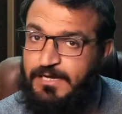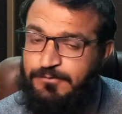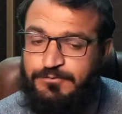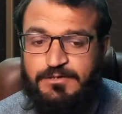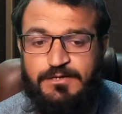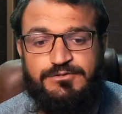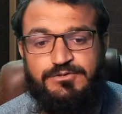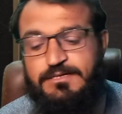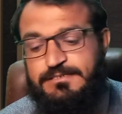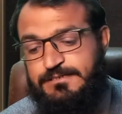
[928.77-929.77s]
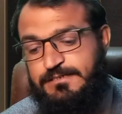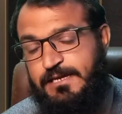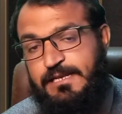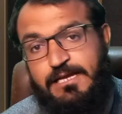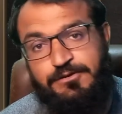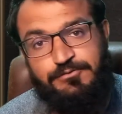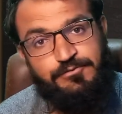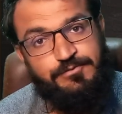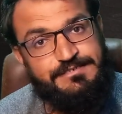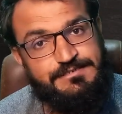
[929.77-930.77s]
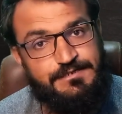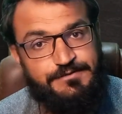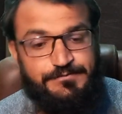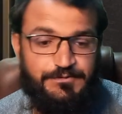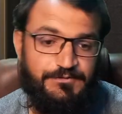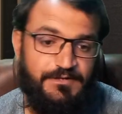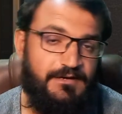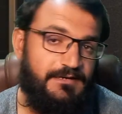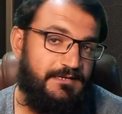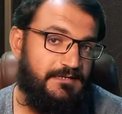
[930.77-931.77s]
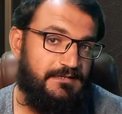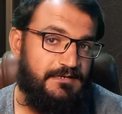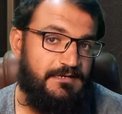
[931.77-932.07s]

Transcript: I would love to answer any question of you regarding